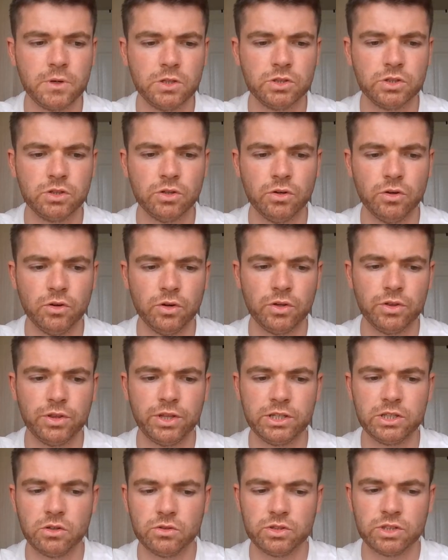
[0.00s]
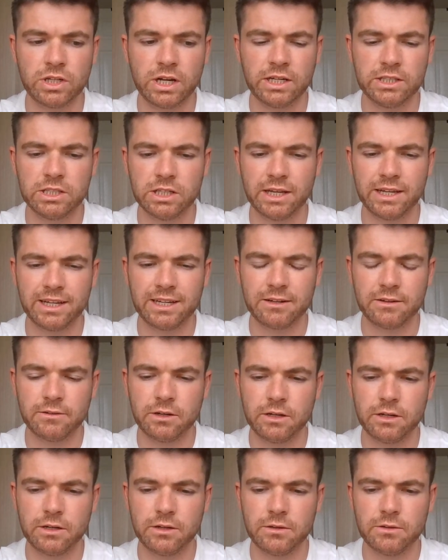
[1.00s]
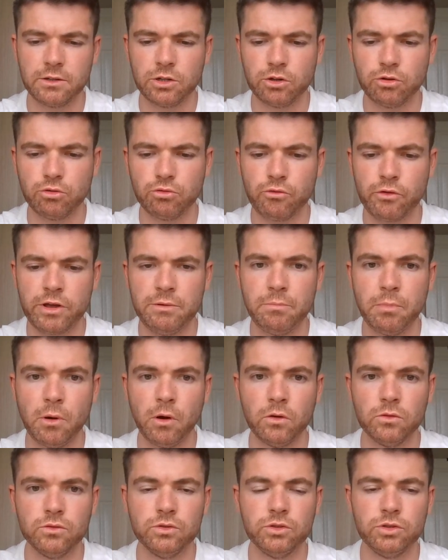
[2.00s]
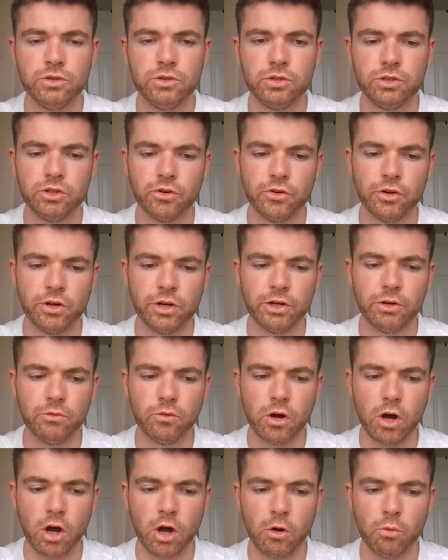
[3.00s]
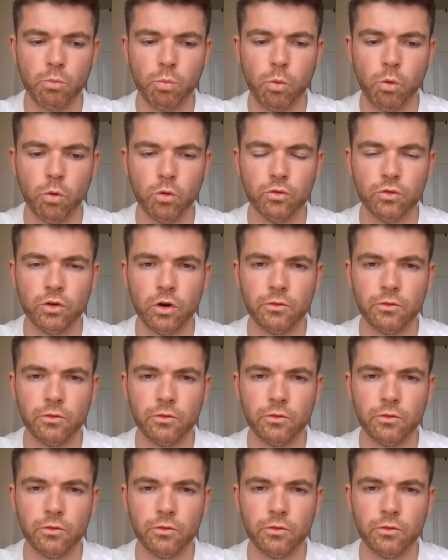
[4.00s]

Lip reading: So this all started to like creep on during one